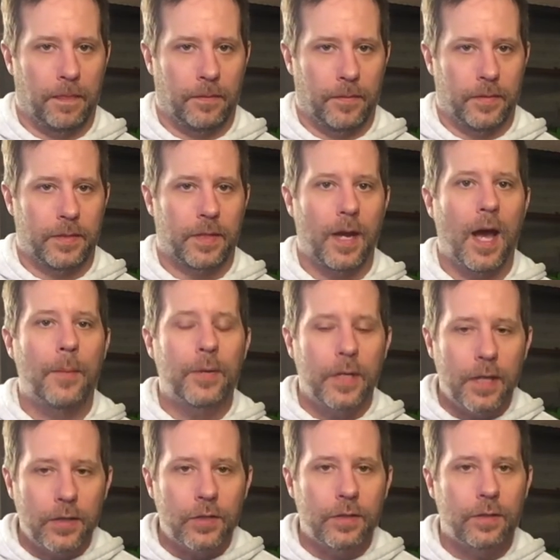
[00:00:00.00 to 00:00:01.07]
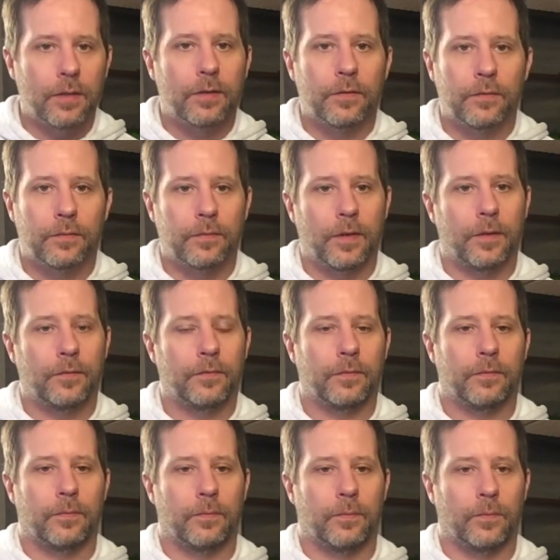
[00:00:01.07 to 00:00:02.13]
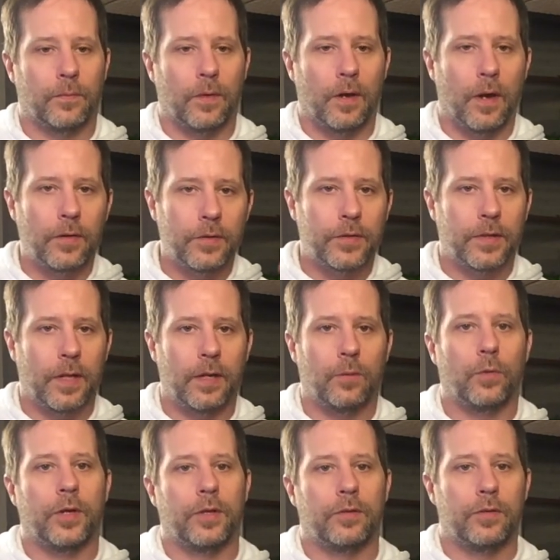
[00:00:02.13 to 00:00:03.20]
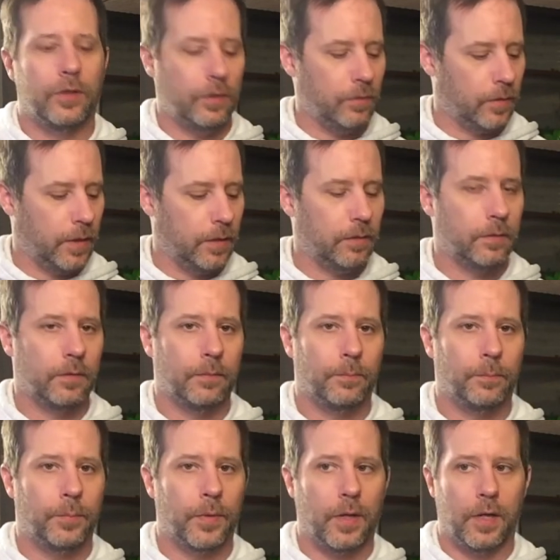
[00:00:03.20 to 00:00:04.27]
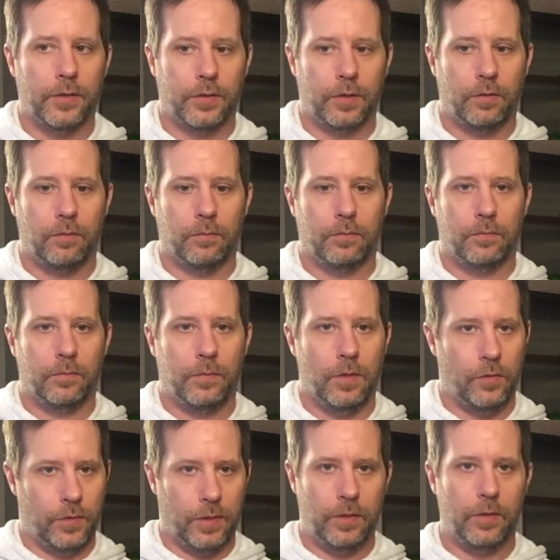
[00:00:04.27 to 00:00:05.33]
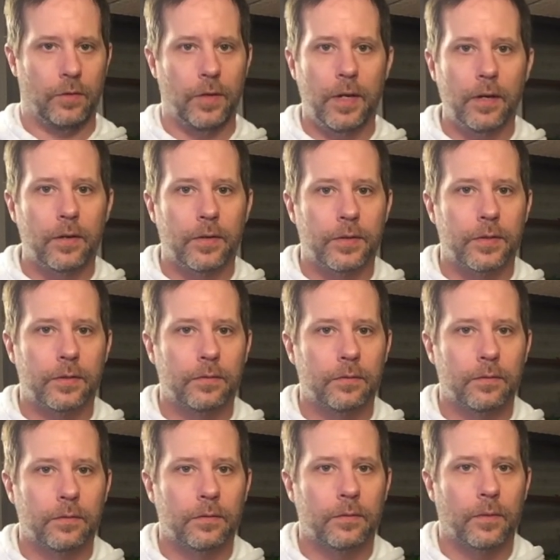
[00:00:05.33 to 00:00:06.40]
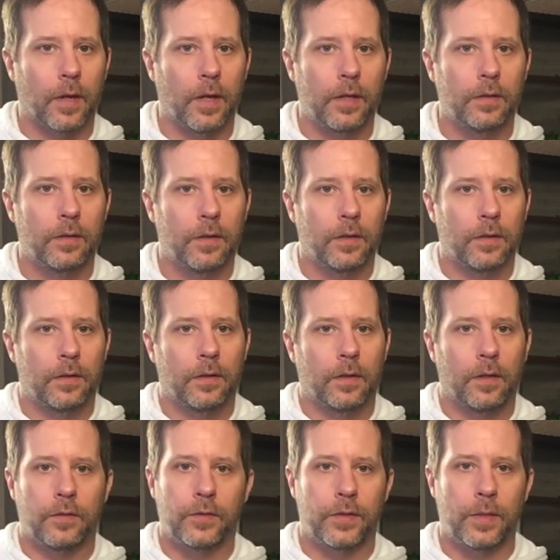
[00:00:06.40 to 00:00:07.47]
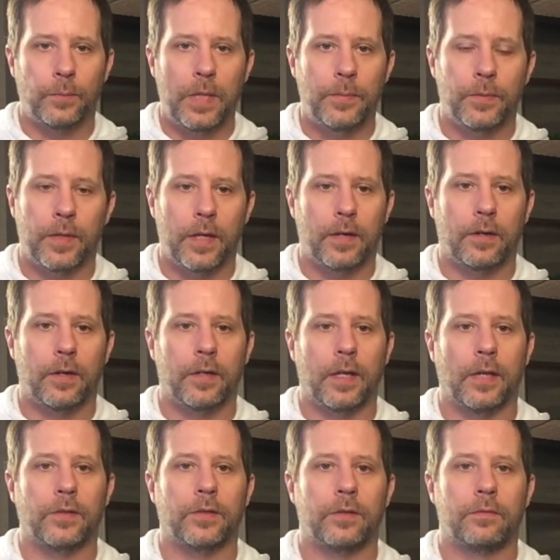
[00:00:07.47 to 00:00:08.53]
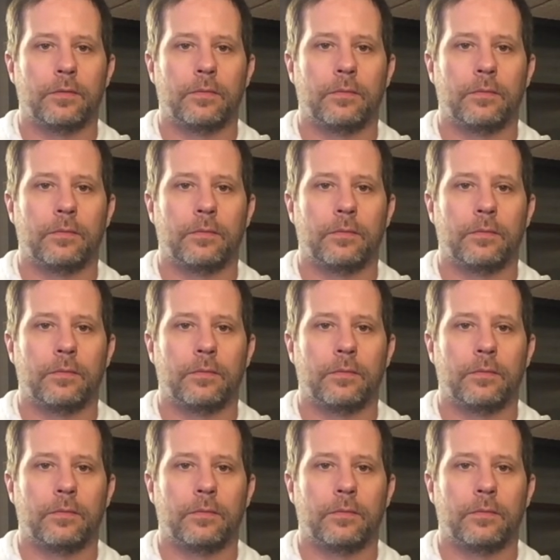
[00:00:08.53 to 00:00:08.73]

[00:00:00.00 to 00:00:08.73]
It's a combination here of understanding what you're doing, but also using your ears, right? And there's some people that are against